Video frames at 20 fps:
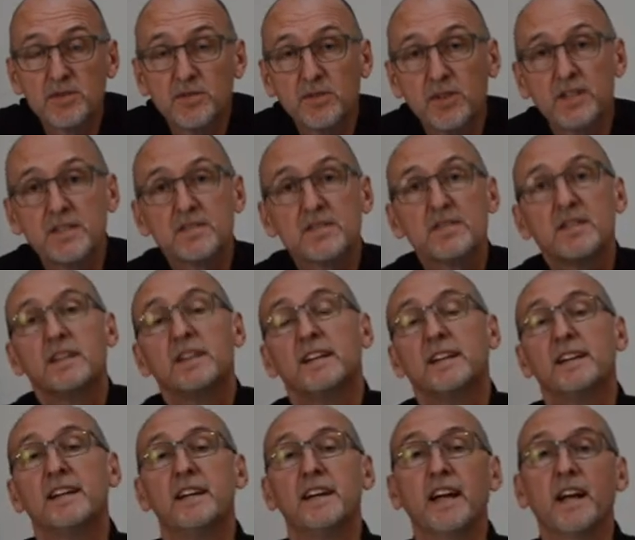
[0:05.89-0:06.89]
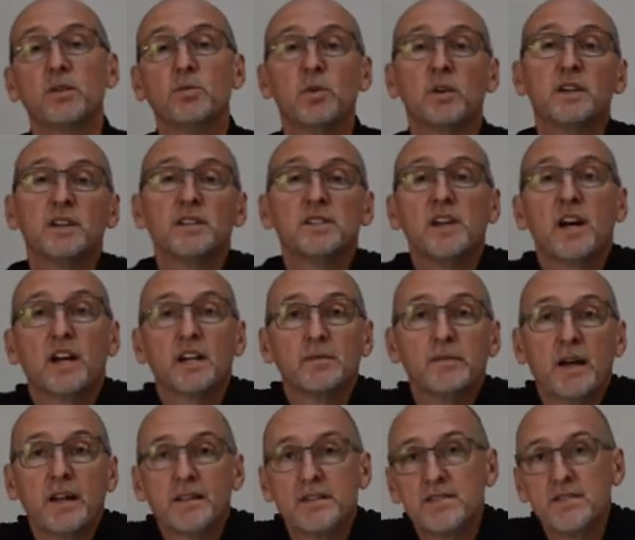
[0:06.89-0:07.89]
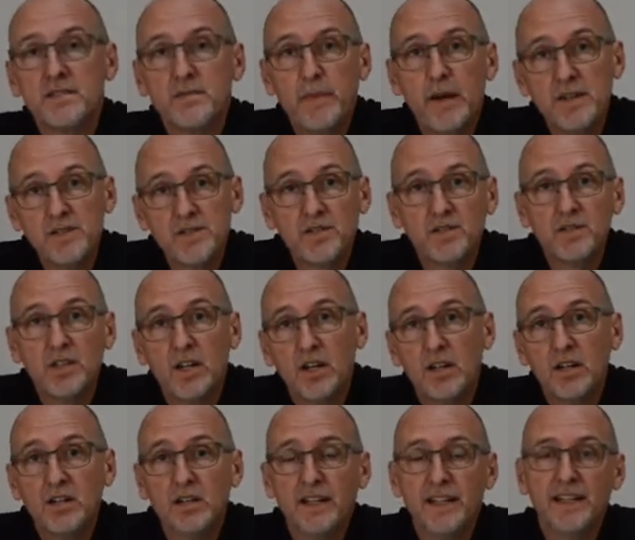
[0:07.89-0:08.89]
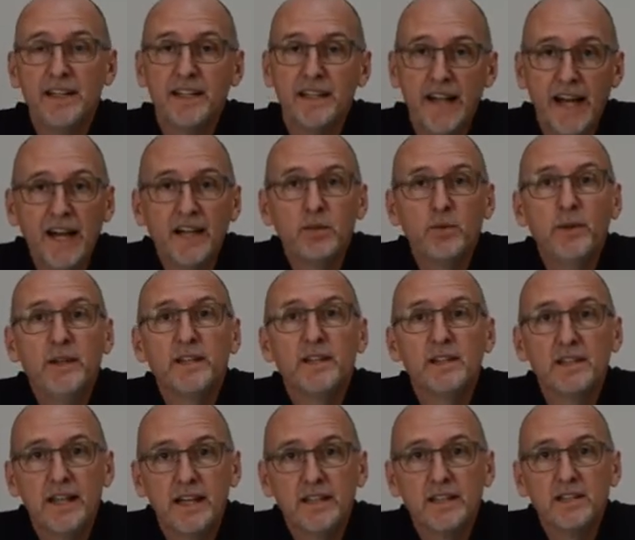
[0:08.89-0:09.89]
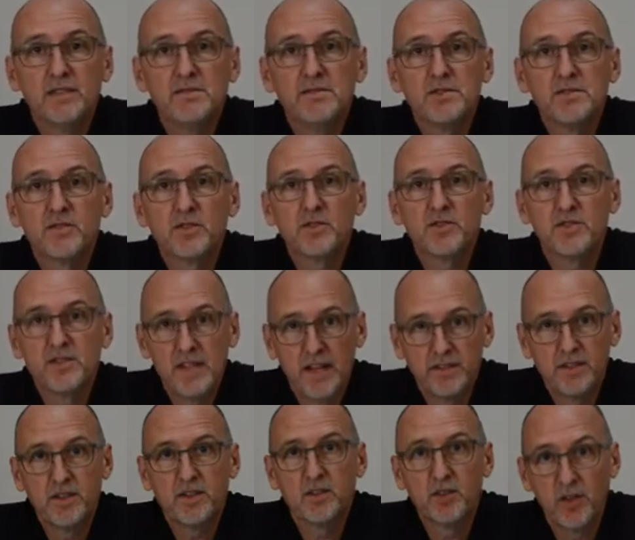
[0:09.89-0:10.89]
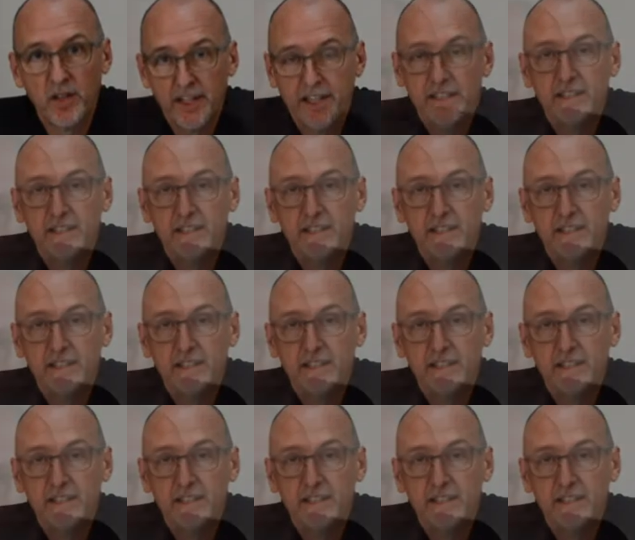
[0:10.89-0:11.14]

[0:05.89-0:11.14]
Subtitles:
Fritz, and we're going to talk about the semester-long and 9-week electives for 7th grade.